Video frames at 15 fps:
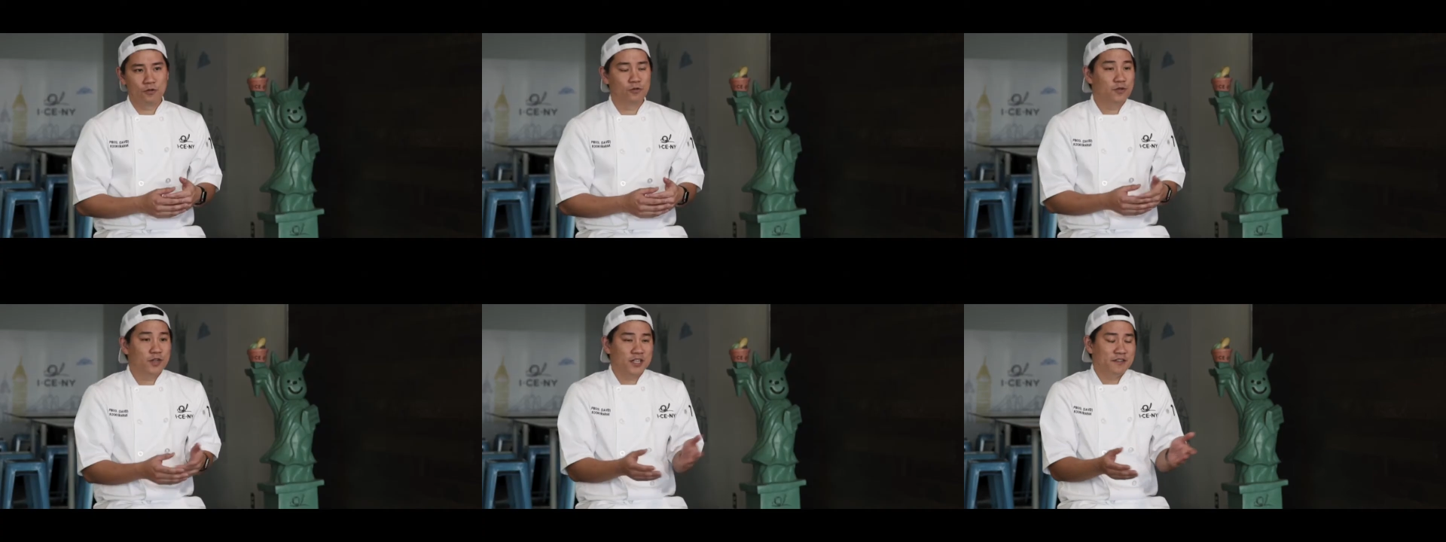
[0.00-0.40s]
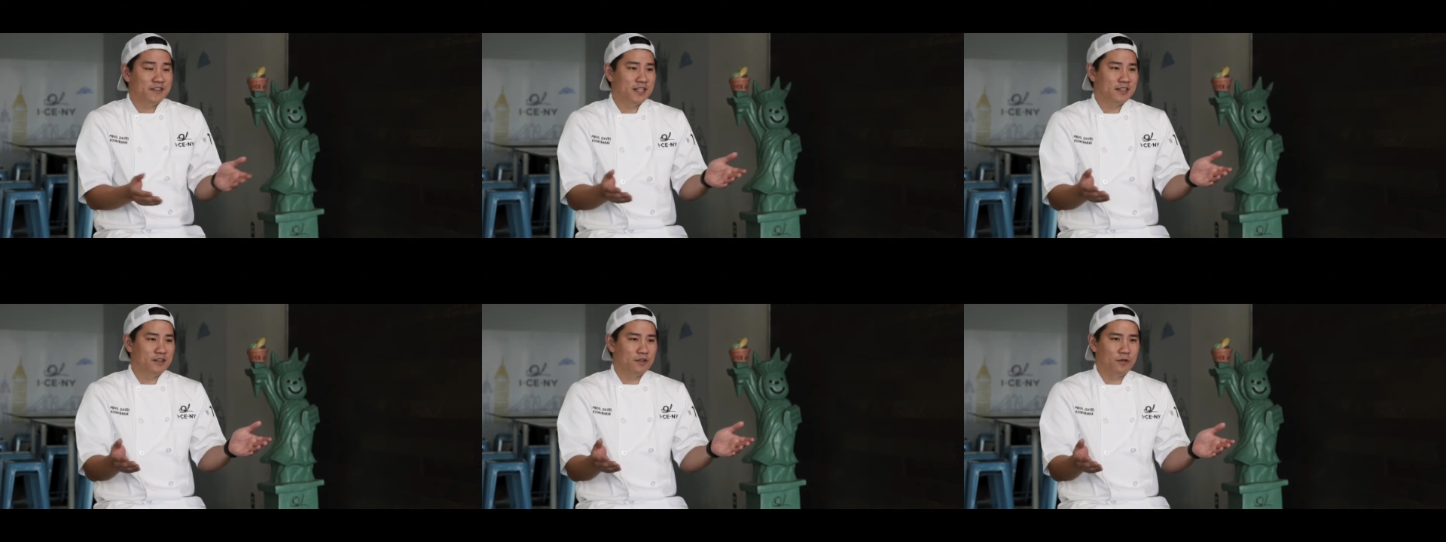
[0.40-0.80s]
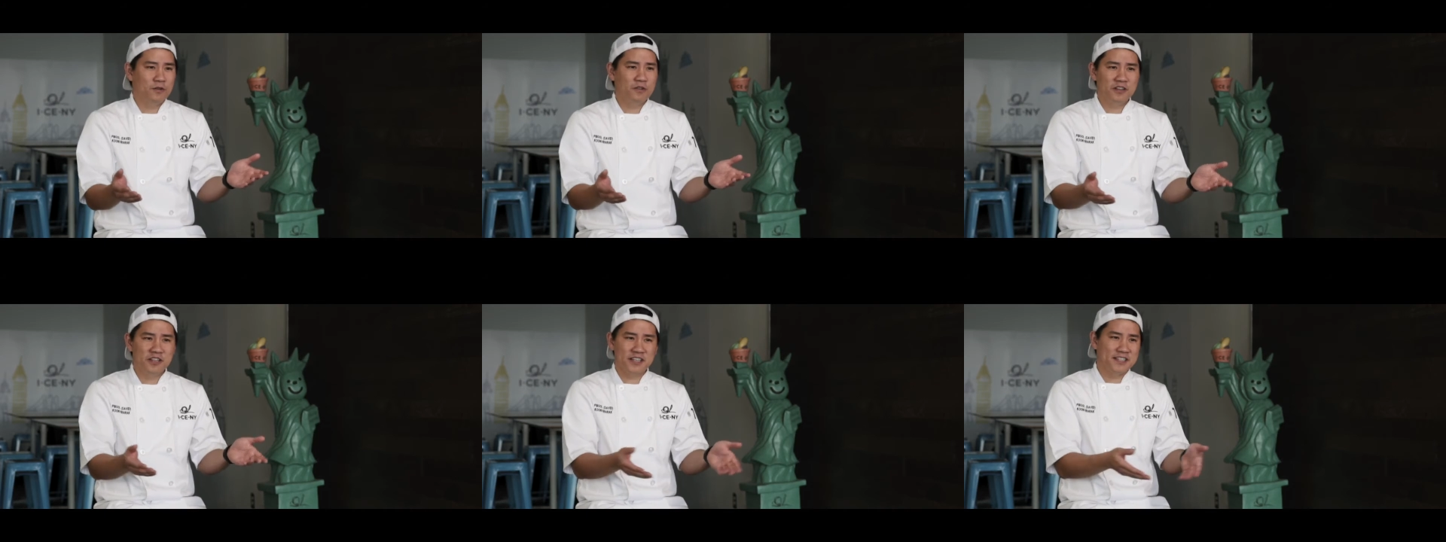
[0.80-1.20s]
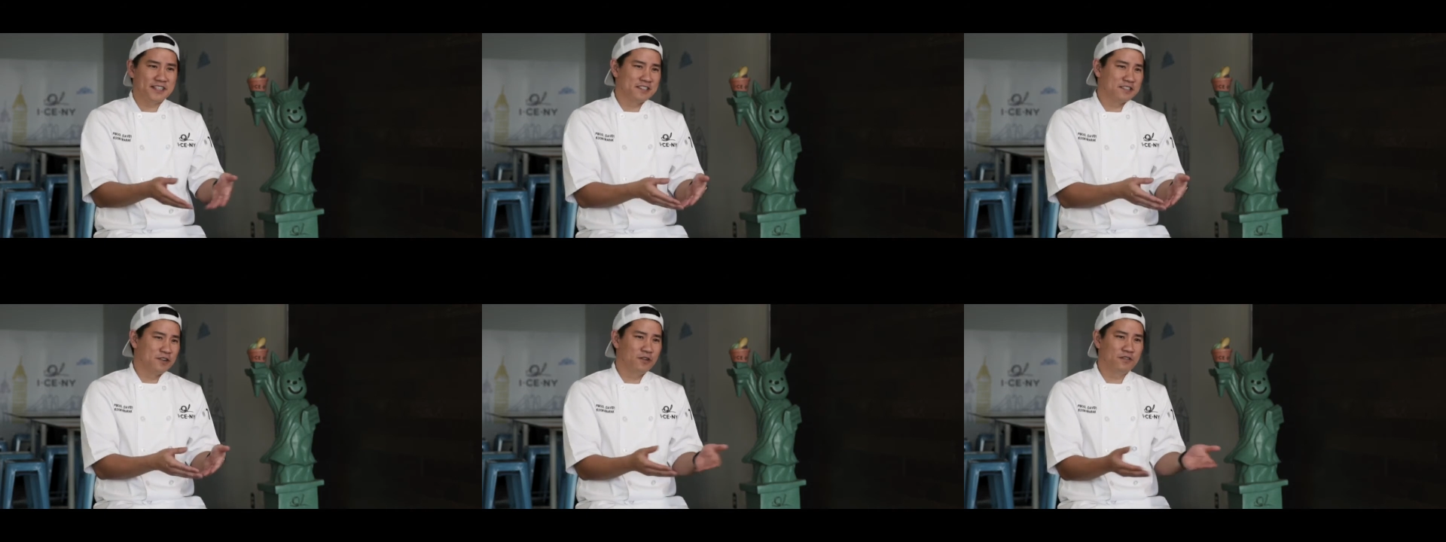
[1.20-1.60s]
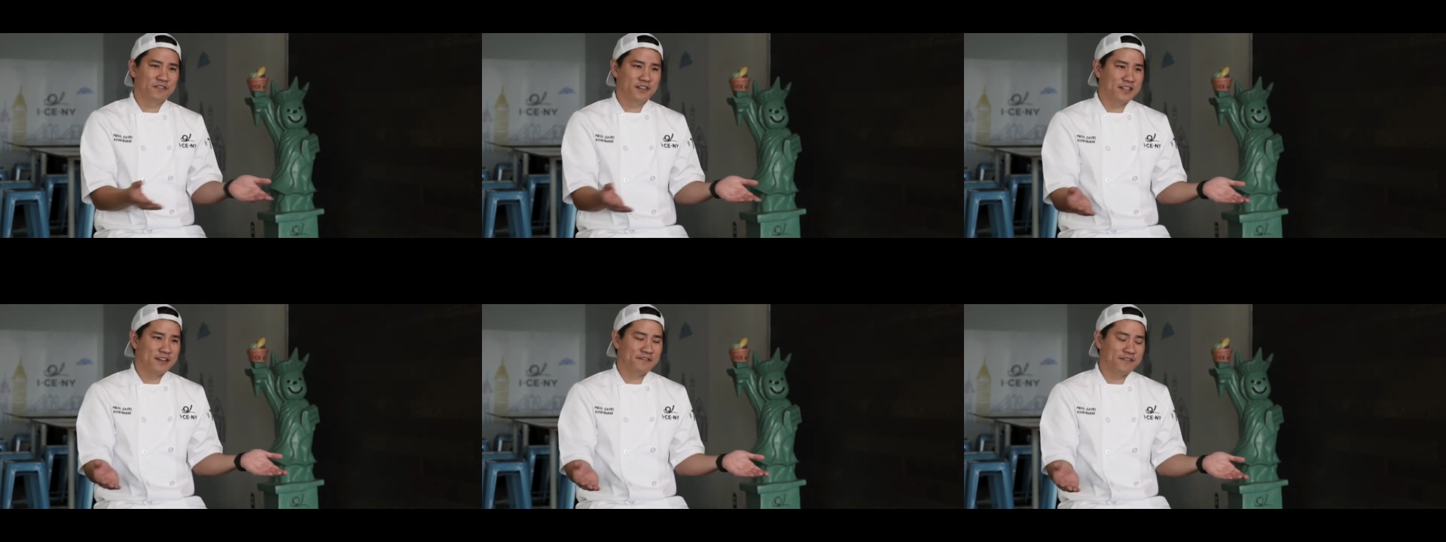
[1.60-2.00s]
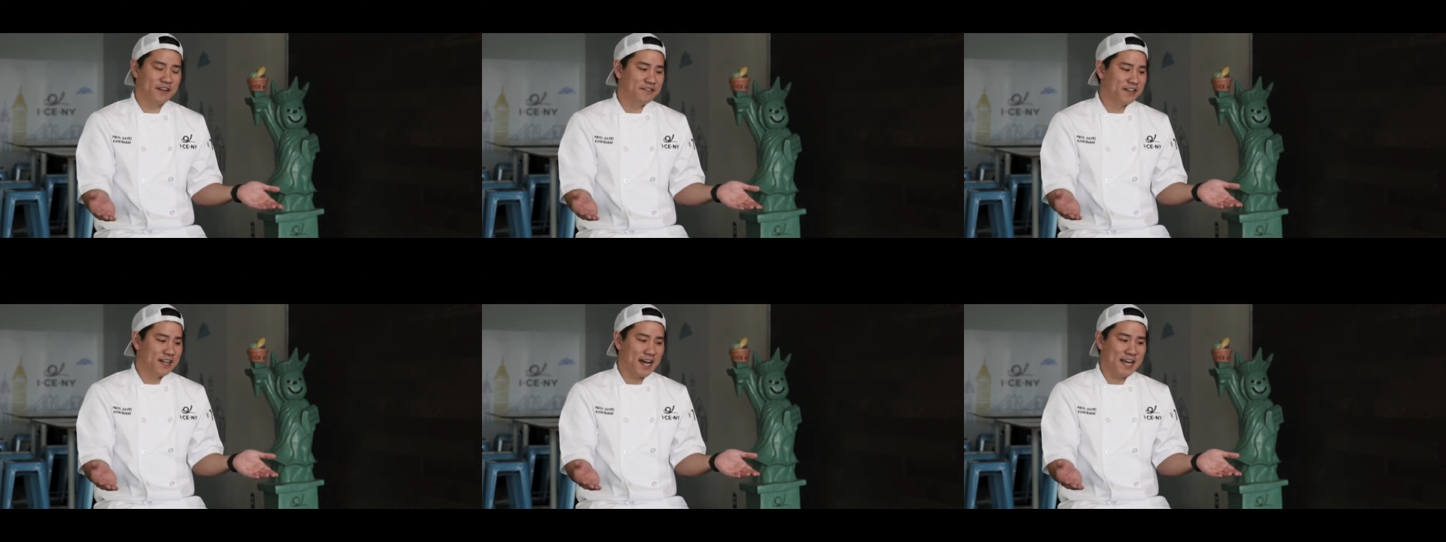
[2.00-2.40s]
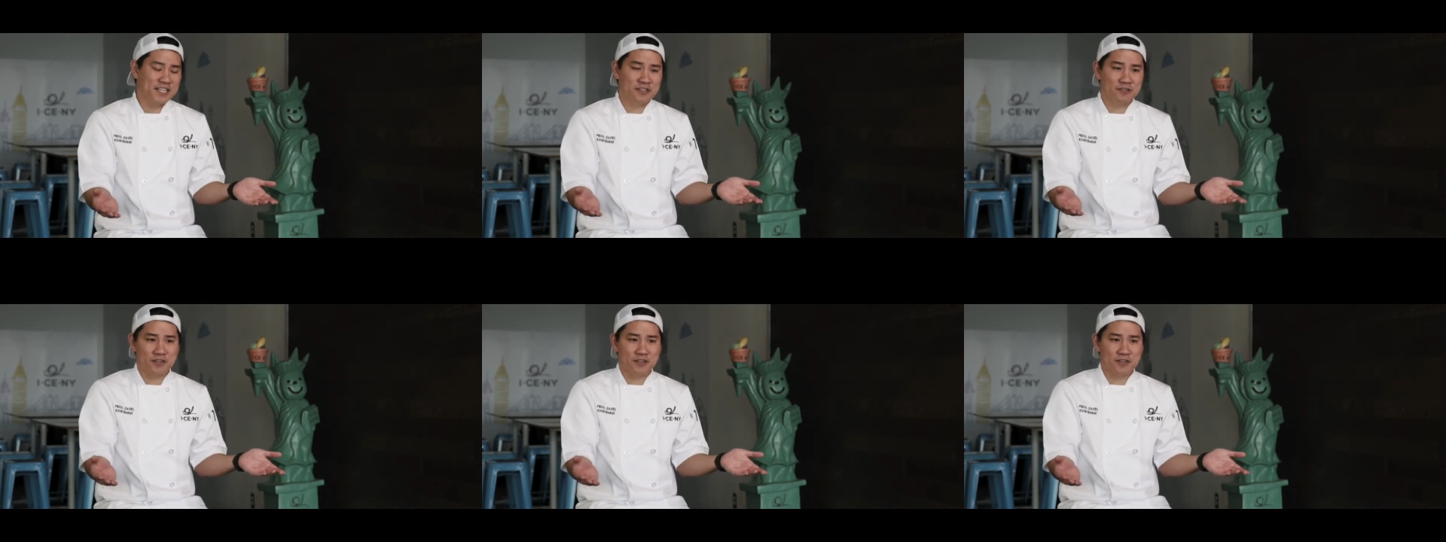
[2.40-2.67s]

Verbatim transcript: Who would even order this over their favorite ice